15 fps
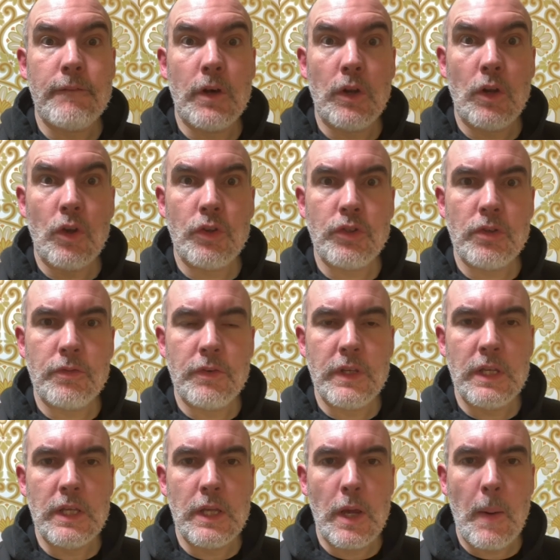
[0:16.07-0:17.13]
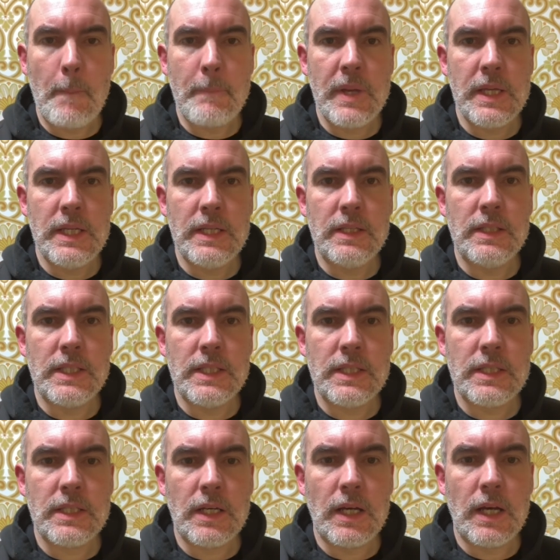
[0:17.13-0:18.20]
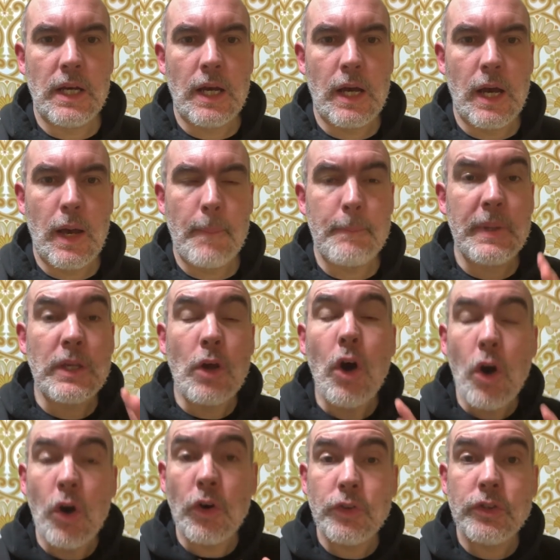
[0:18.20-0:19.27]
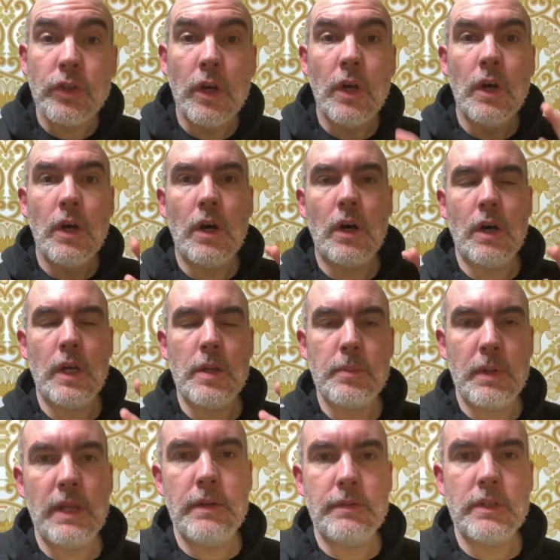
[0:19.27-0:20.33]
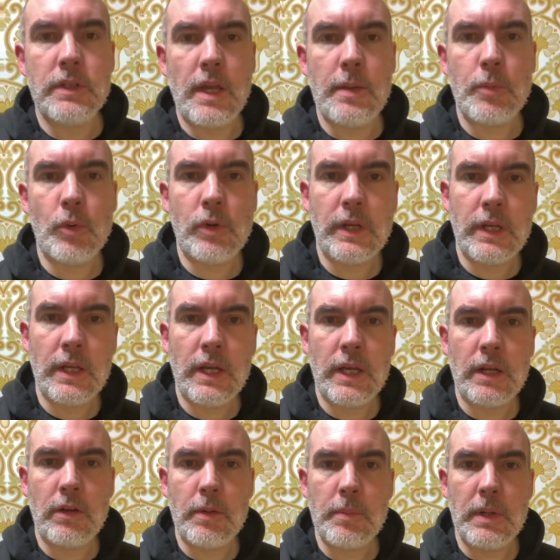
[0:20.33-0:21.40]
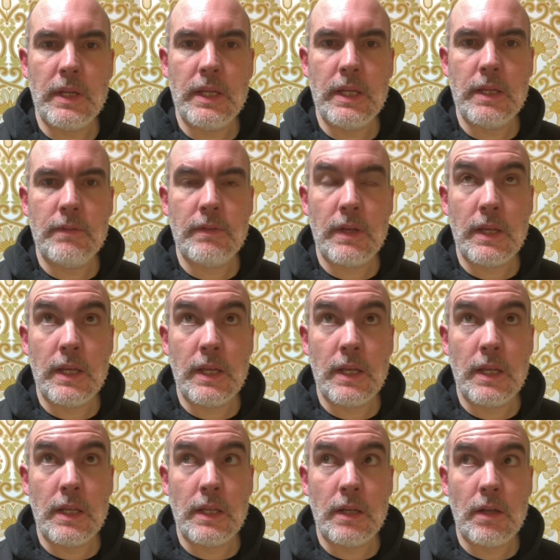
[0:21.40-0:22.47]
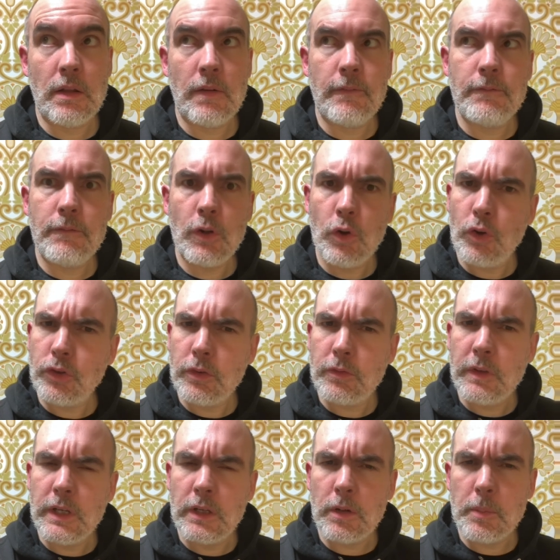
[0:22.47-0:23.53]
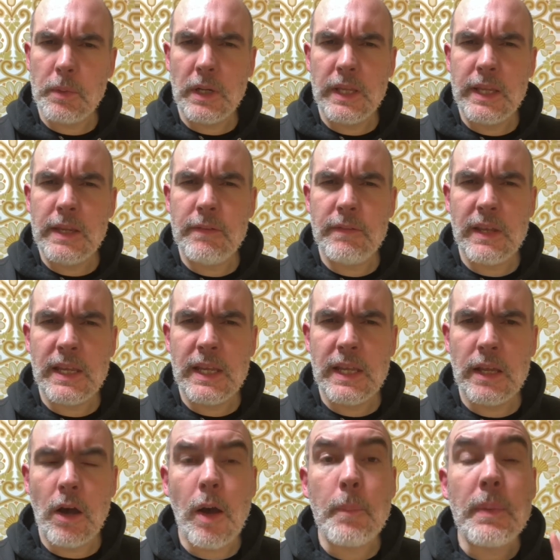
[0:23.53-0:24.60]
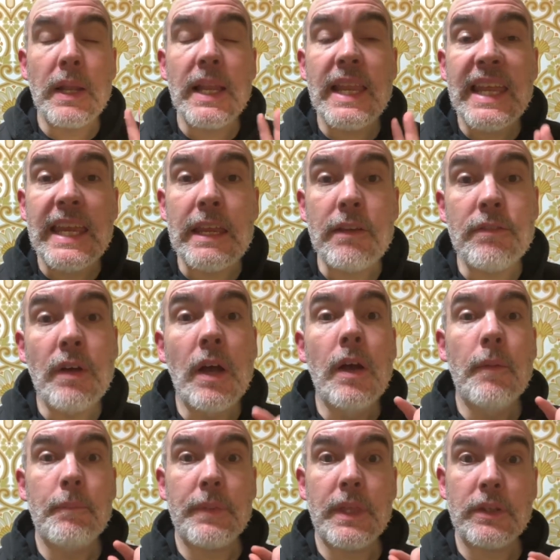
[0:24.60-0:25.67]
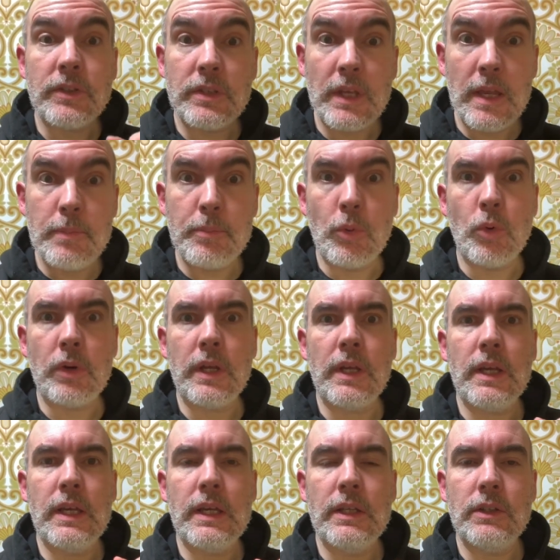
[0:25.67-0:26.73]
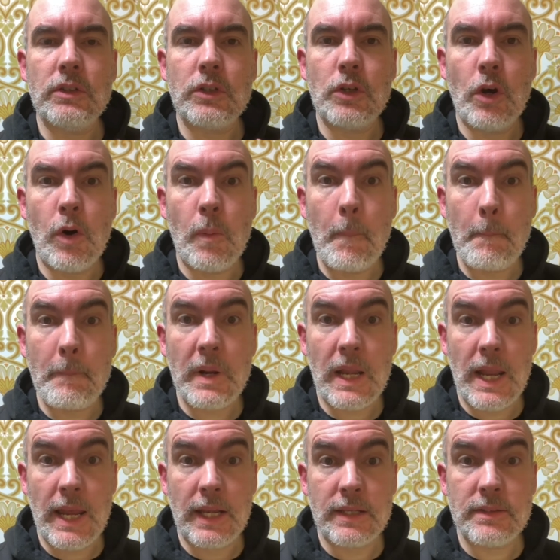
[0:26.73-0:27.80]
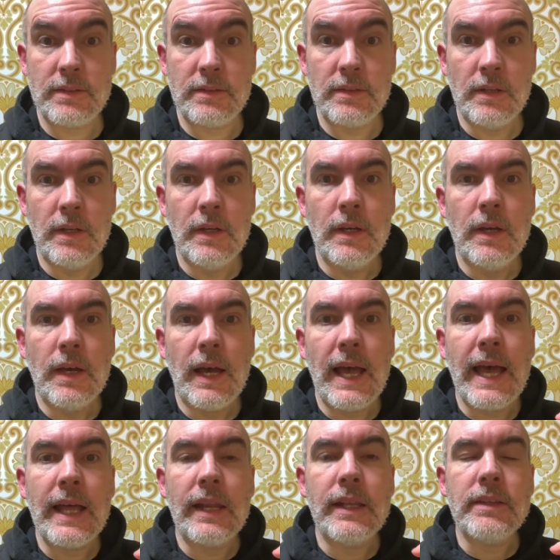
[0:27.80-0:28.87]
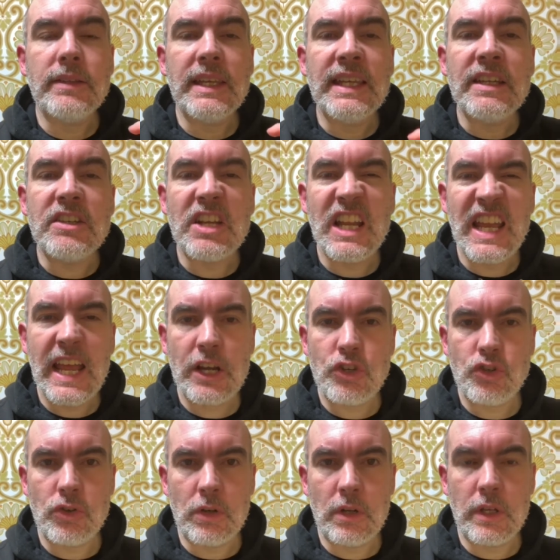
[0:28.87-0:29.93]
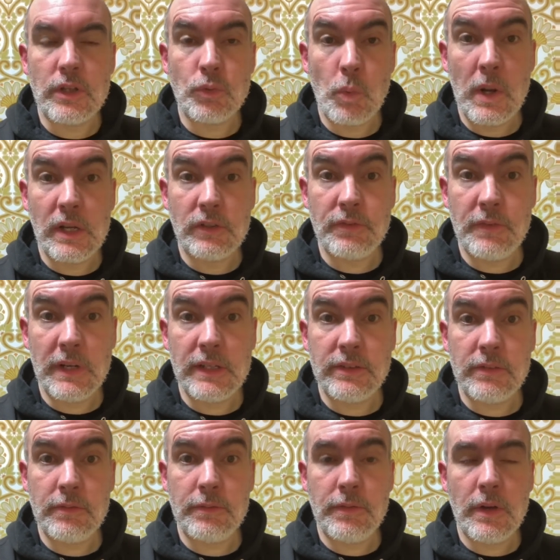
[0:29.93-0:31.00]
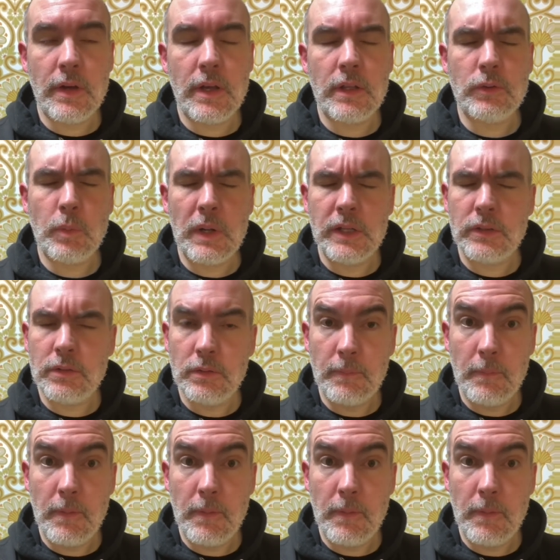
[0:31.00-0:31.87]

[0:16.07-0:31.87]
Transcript: philosophy piece uh, because I believe in skateboarding and I believe in philosophy and I believe in, I believe that skateboarding is complex and is intellectual as well as as well as